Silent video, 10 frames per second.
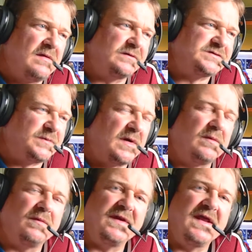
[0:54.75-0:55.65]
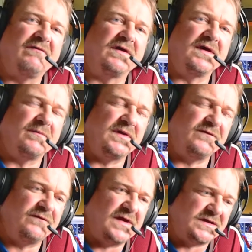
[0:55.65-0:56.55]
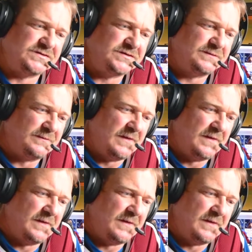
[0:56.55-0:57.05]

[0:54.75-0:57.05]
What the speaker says: which probably never gonna be finished.